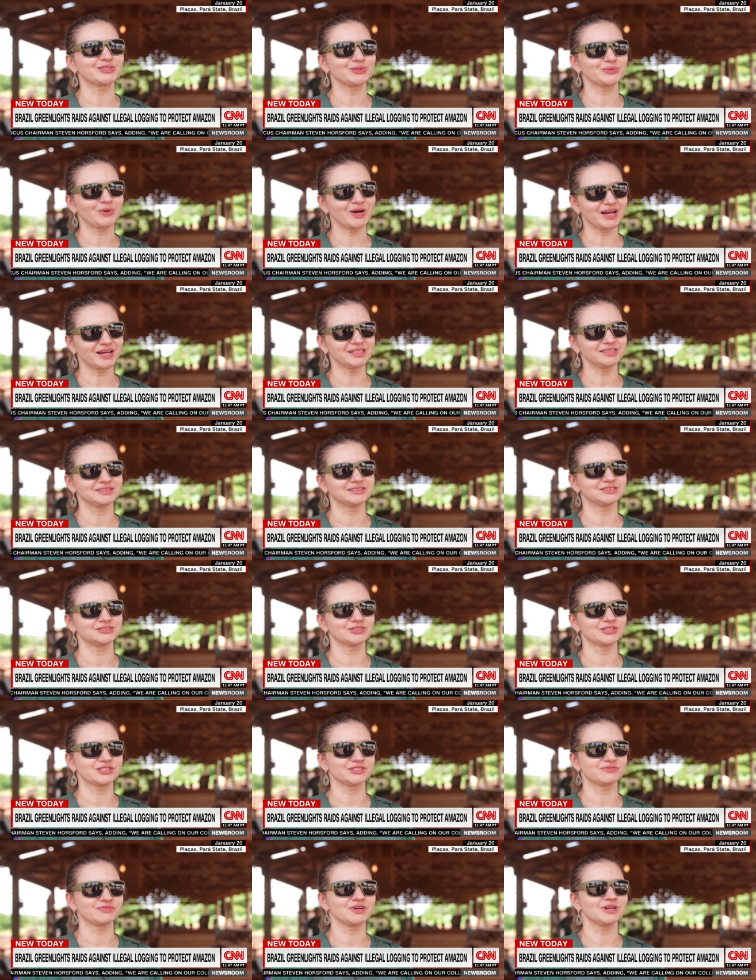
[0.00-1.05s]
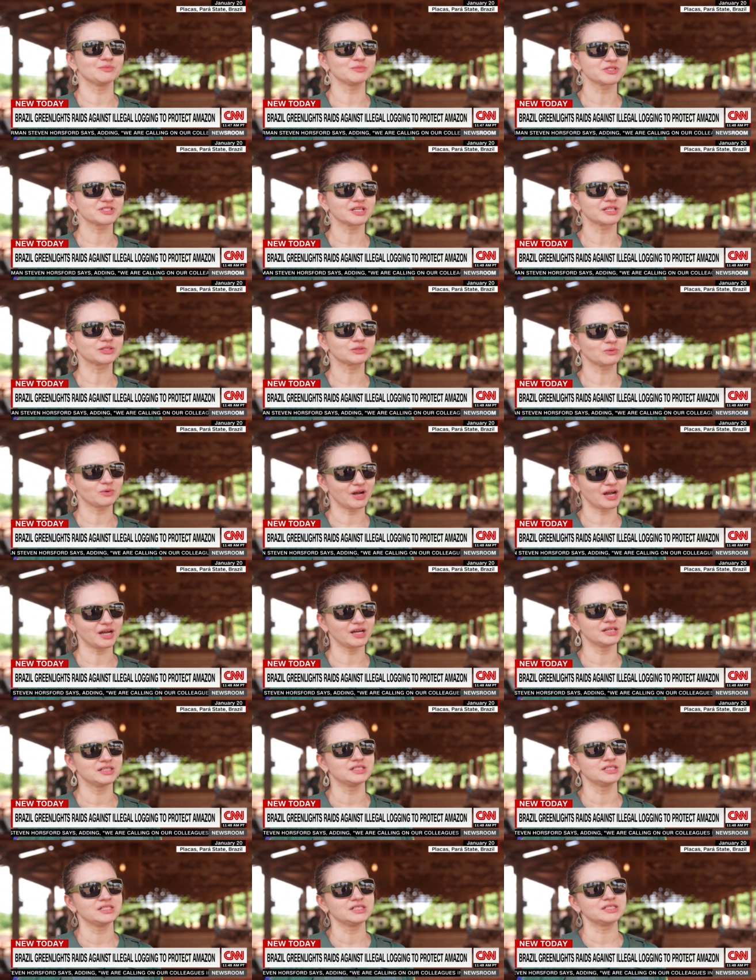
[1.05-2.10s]
atuar. Agent Natalia
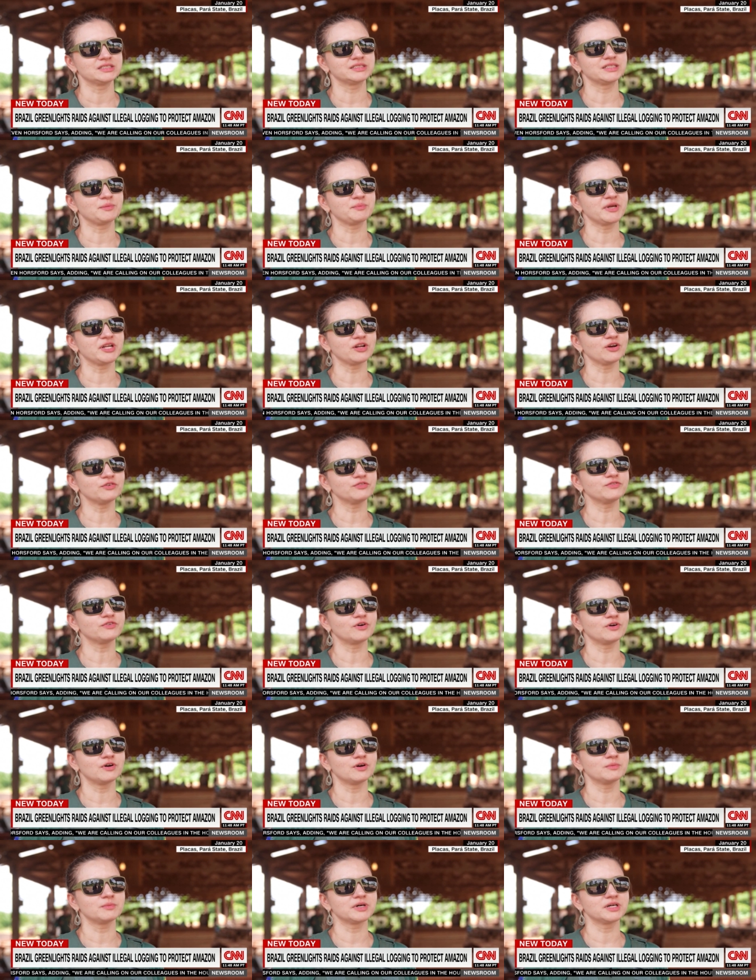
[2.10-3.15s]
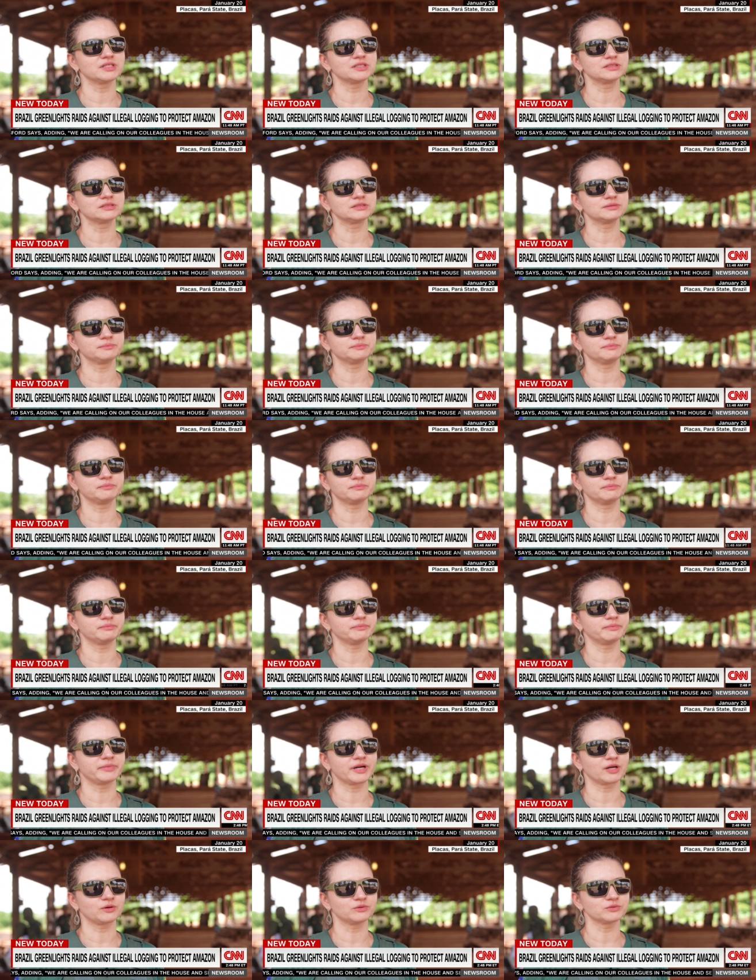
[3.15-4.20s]
Castro says she's glad they're once again
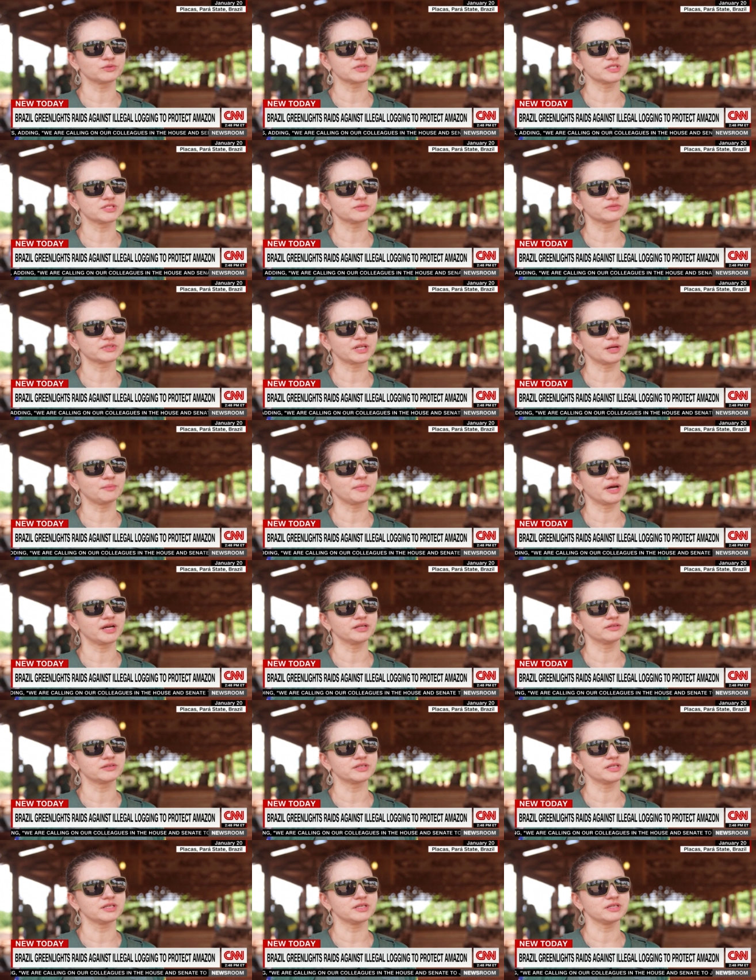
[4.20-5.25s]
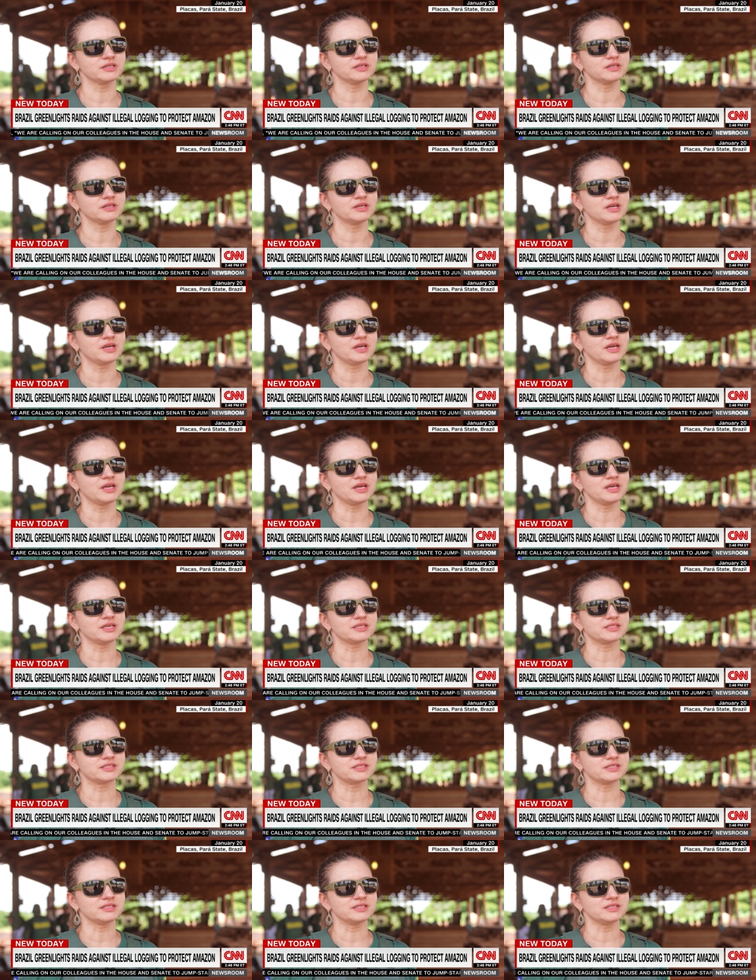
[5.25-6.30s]
able to um act against illegal
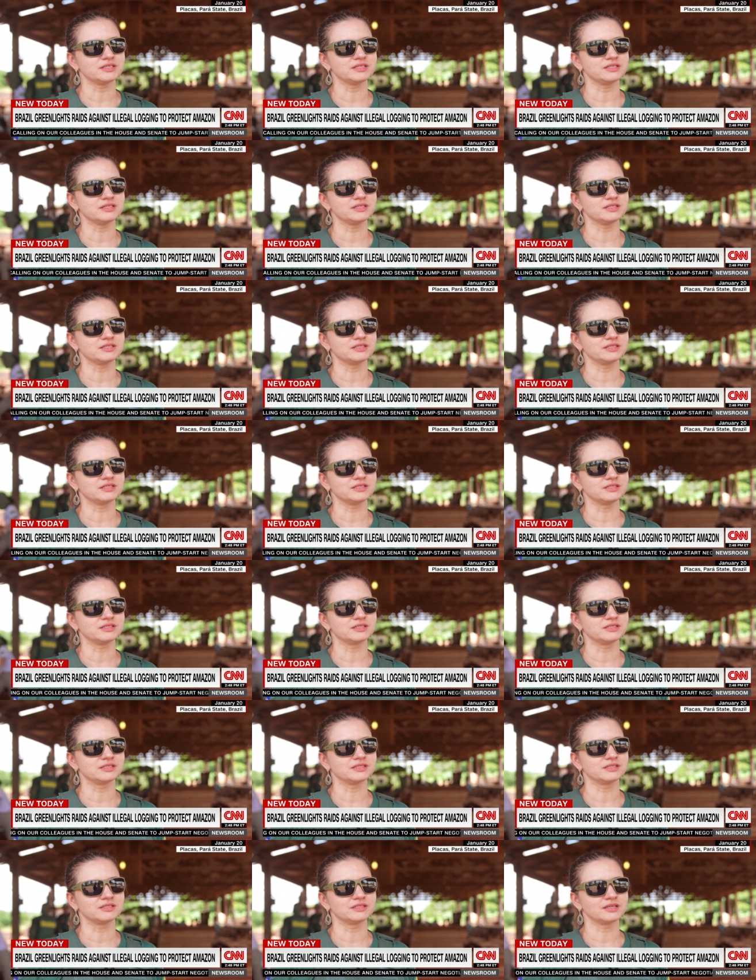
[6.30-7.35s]
deforestation and remain